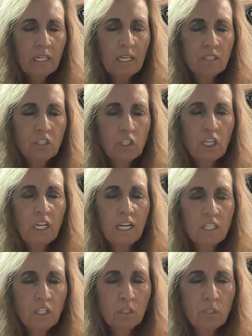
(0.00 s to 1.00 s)

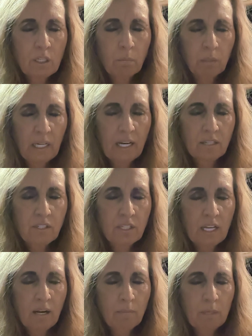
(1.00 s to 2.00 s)
Continue to bless
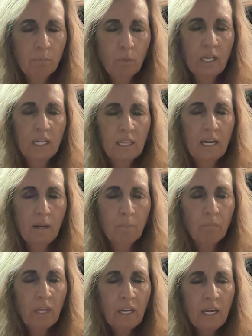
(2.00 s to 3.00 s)
them and bring
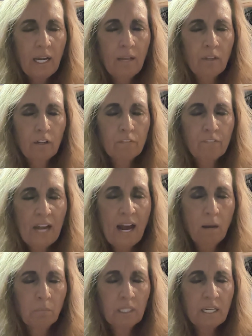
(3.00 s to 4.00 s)
them and their
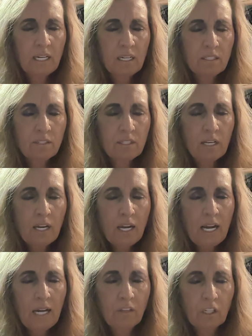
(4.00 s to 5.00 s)
families
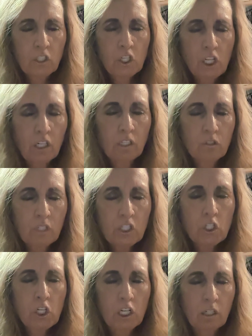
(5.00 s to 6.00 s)
and their
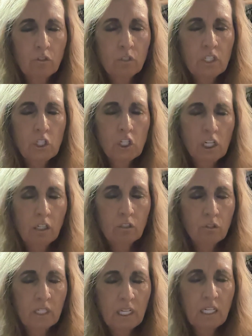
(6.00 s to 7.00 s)
children's children's
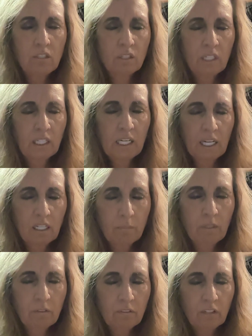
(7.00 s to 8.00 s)
children into the
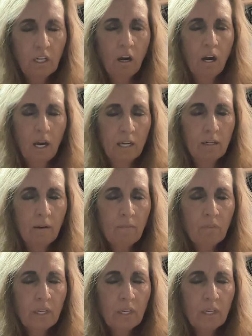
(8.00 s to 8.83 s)
kingdom of God.